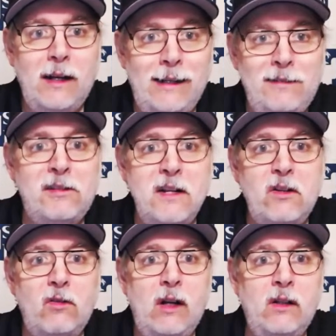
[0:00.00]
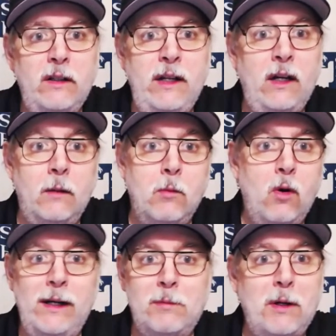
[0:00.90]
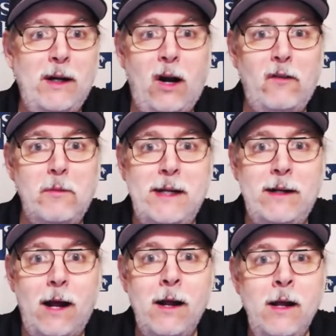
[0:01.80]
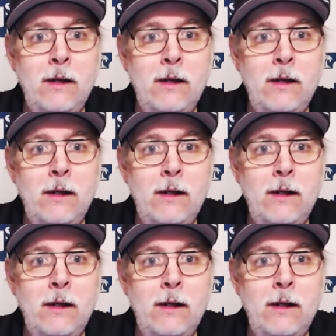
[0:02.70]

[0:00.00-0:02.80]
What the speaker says: a Cinderella year. Boy, it's pretty hard for me to